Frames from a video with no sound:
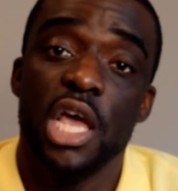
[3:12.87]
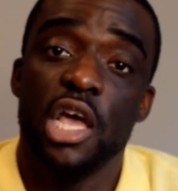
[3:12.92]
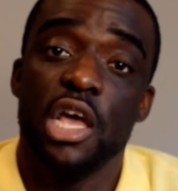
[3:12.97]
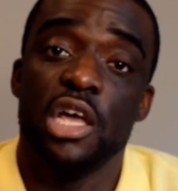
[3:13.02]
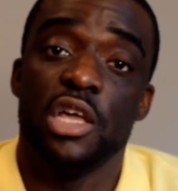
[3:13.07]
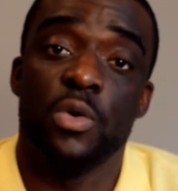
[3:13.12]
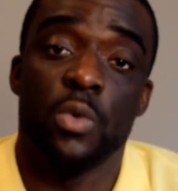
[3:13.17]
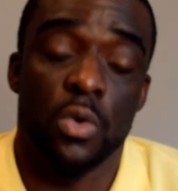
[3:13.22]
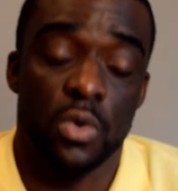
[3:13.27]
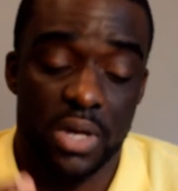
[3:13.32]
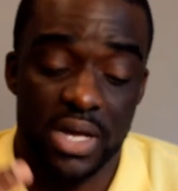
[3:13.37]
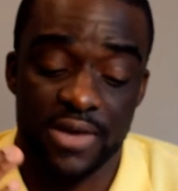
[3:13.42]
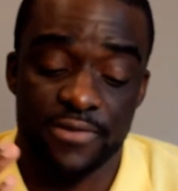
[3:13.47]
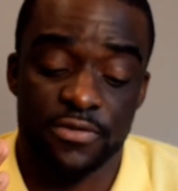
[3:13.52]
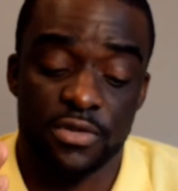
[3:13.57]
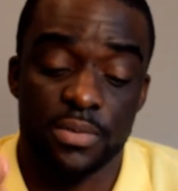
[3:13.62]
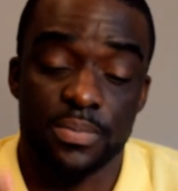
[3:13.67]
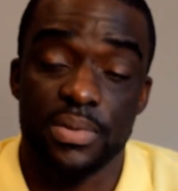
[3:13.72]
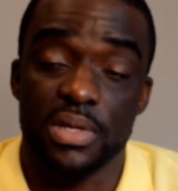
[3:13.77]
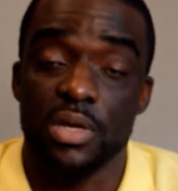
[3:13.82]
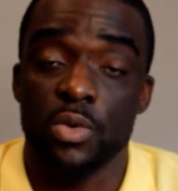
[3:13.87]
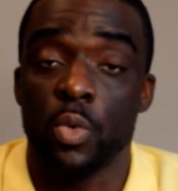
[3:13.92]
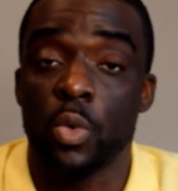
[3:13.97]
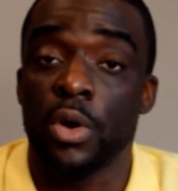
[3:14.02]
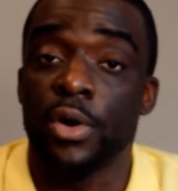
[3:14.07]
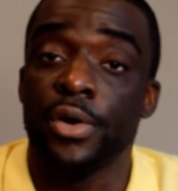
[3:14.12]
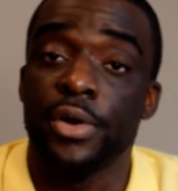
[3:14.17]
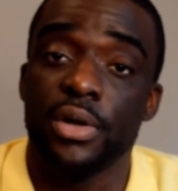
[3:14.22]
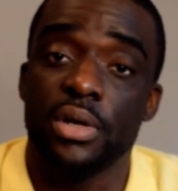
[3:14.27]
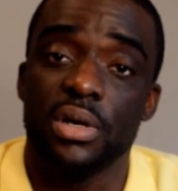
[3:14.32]
You won't have to be
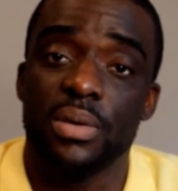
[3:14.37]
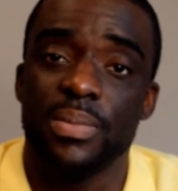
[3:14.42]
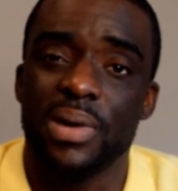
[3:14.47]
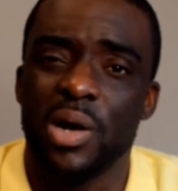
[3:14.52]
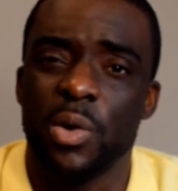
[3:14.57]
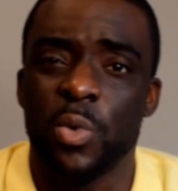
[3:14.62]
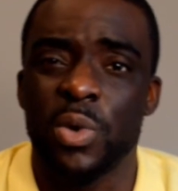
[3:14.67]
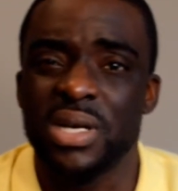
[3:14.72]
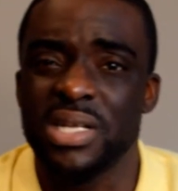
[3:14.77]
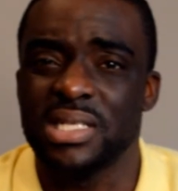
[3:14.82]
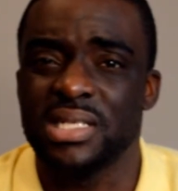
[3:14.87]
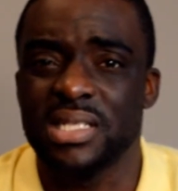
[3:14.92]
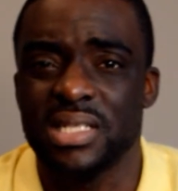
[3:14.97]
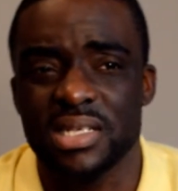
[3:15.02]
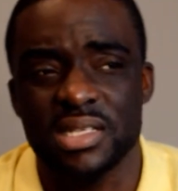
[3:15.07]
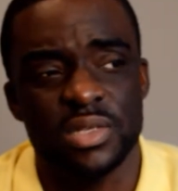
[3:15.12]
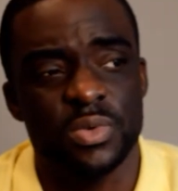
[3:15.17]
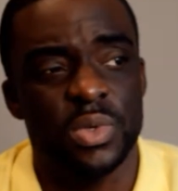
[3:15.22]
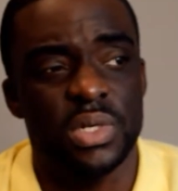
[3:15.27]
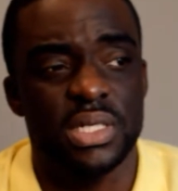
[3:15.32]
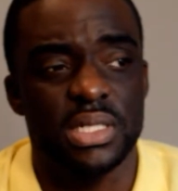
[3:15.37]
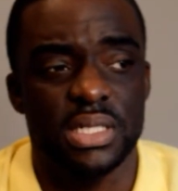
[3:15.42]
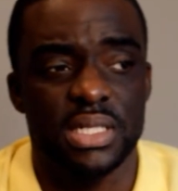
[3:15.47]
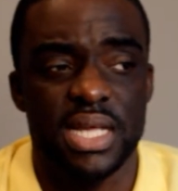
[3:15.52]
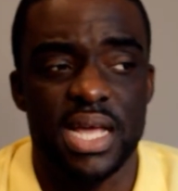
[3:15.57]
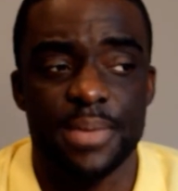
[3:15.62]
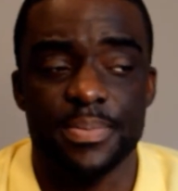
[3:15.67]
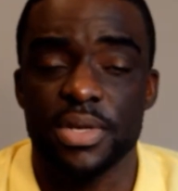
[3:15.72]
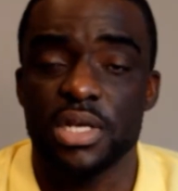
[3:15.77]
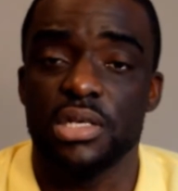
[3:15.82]
worrying about what is this, what is
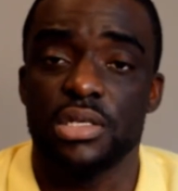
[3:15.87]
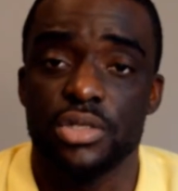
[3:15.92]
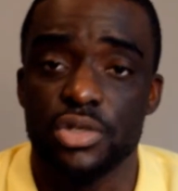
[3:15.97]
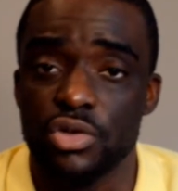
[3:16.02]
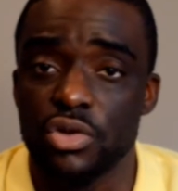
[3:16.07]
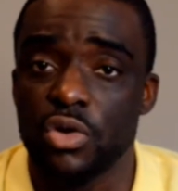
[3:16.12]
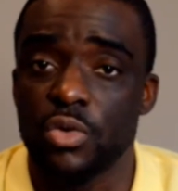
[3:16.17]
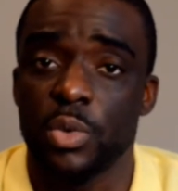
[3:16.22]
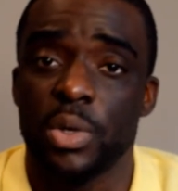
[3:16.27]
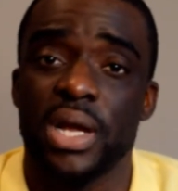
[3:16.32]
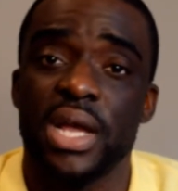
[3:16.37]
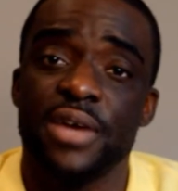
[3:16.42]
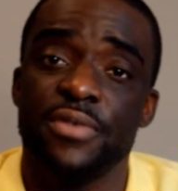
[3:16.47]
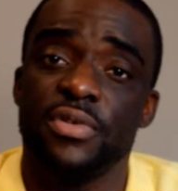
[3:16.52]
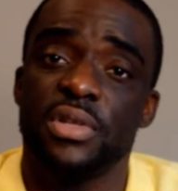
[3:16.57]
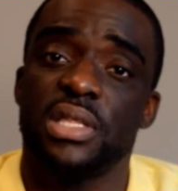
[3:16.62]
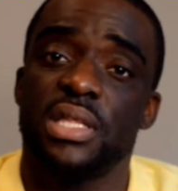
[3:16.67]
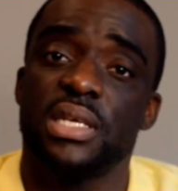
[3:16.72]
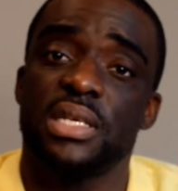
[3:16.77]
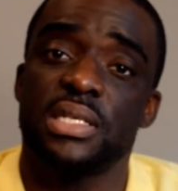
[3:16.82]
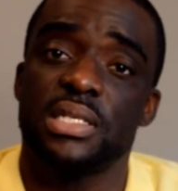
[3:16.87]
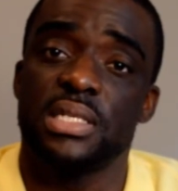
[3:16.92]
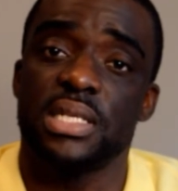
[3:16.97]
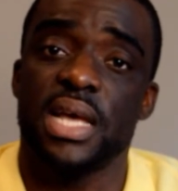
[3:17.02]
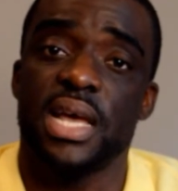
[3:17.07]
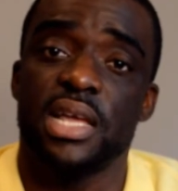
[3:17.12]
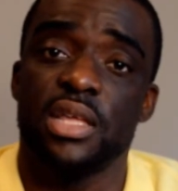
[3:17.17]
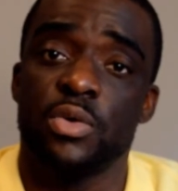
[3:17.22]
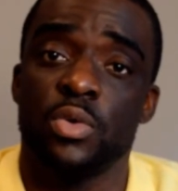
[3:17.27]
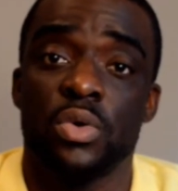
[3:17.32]
that, because you know where everything is
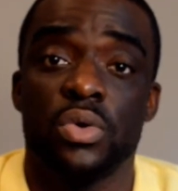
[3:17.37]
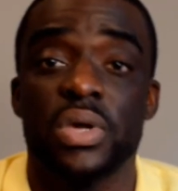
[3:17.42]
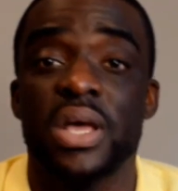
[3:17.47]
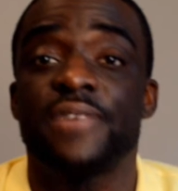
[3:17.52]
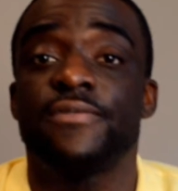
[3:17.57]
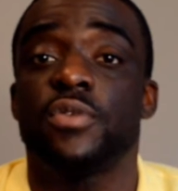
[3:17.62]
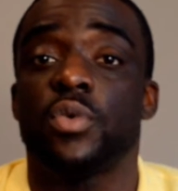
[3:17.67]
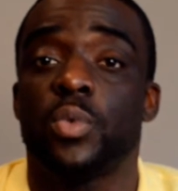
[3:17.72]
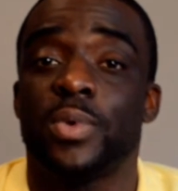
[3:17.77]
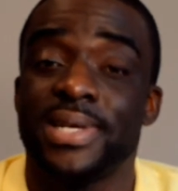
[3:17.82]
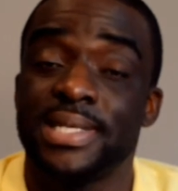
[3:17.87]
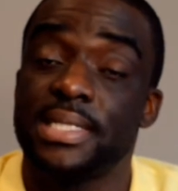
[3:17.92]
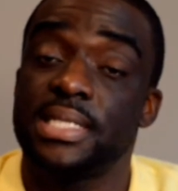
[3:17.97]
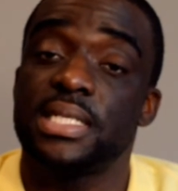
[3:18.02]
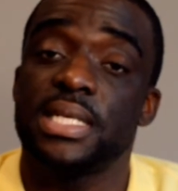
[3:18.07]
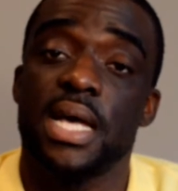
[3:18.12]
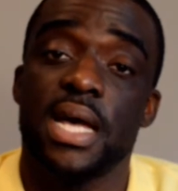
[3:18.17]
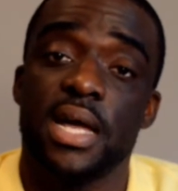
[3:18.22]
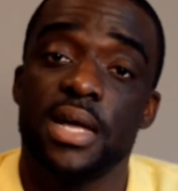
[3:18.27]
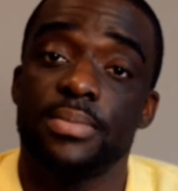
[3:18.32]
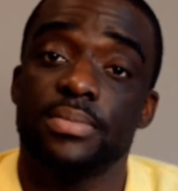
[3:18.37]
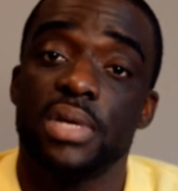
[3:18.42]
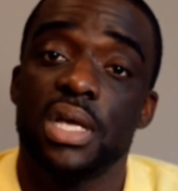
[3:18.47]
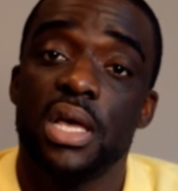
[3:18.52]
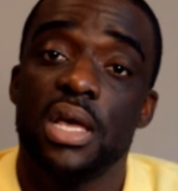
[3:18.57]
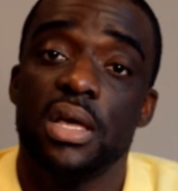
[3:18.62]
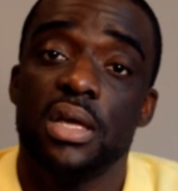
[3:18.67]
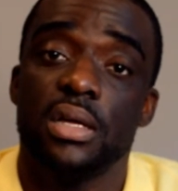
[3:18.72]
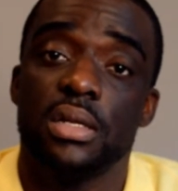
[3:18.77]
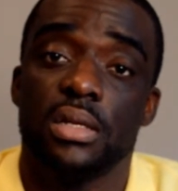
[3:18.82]
at. You won't have to waste time
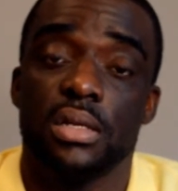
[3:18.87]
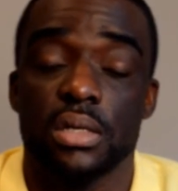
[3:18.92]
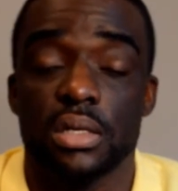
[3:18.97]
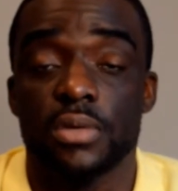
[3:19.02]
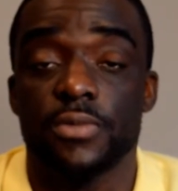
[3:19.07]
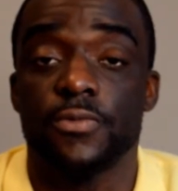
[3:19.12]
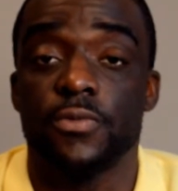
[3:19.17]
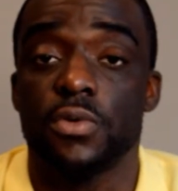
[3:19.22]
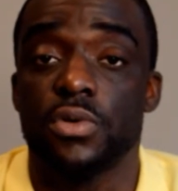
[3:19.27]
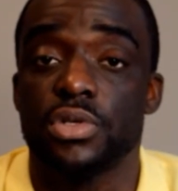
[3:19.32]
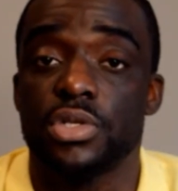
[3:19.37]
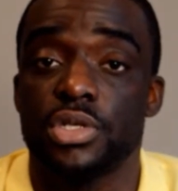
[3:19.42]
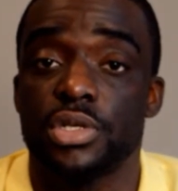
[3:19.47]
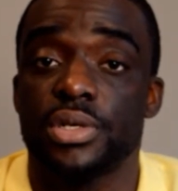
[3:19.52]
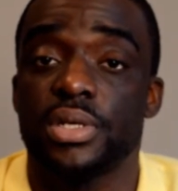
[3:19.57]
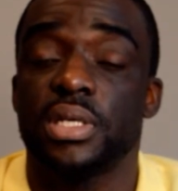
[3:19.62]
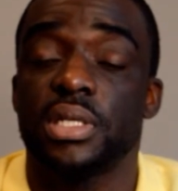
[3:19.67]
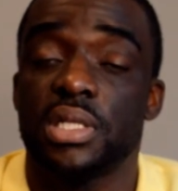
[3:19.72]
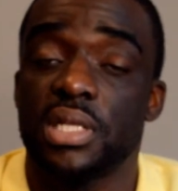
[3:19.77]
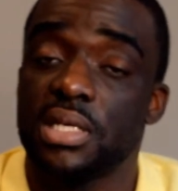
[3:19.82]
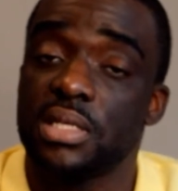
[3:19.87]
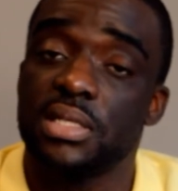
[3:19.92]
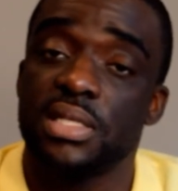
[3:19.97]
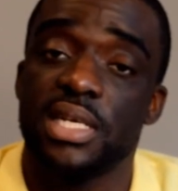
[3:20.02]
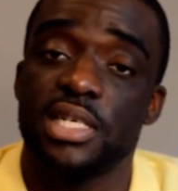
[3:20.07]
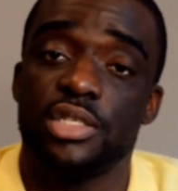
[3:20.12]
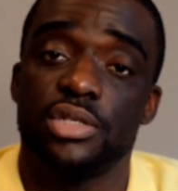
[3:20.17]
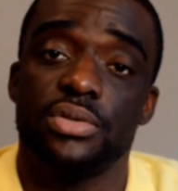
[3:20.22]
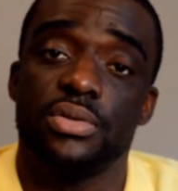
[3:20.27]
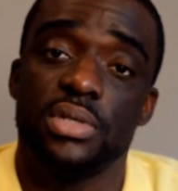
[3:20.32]
looking for certain things
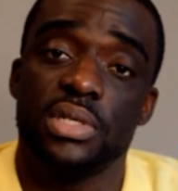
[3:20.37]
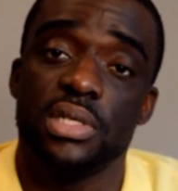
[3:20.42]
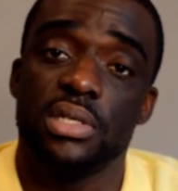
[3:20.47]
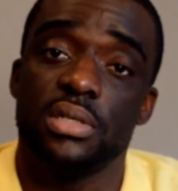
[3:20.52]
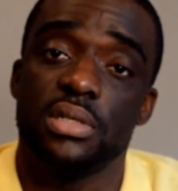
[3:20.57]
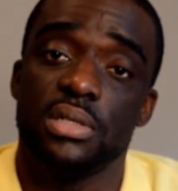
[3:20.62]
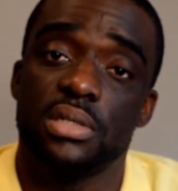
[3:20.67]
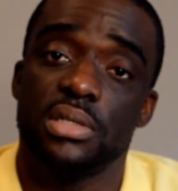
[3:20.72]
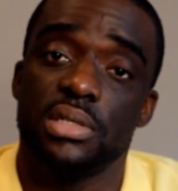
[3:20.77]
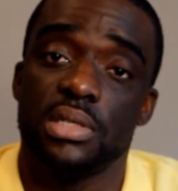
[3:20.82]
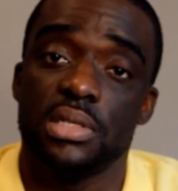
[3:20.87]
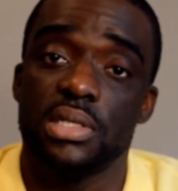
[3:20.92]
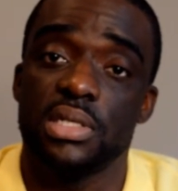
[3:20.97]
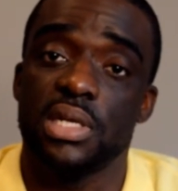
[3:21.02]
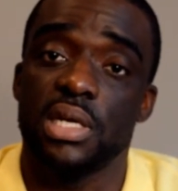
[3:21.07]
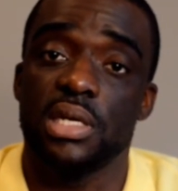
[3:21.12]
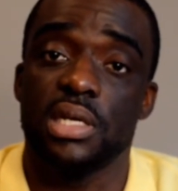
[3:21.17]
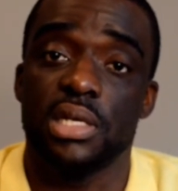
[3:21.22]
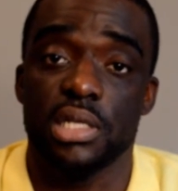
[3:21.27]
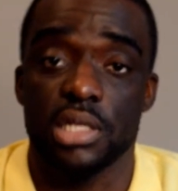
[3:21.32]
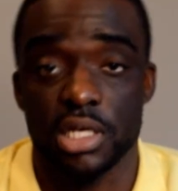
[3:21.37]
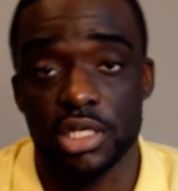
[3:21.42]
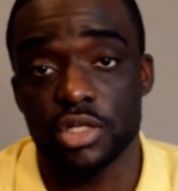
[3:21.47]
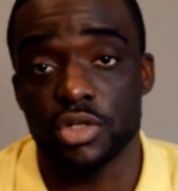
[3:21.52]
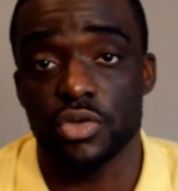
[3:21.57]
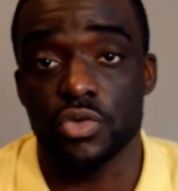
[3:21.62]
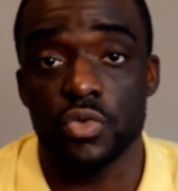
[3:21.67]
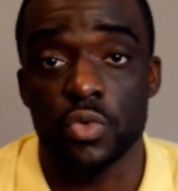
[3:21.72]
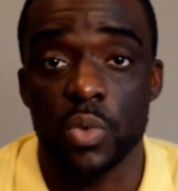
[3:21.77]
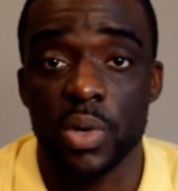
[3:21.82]
that you need to study and
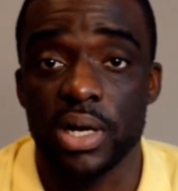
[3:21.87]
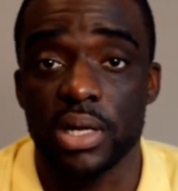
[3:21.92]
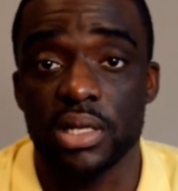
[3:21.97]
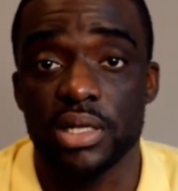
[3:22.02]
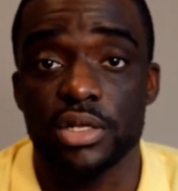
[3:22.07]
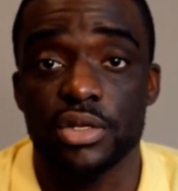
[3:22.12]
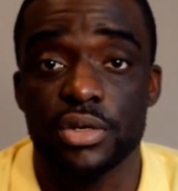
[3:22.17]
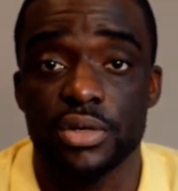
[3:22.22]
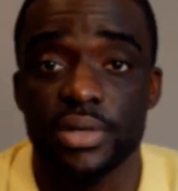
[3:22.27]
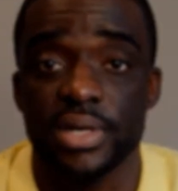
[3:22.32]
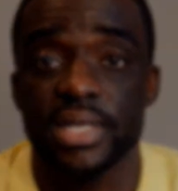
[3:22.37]
do well in your exams.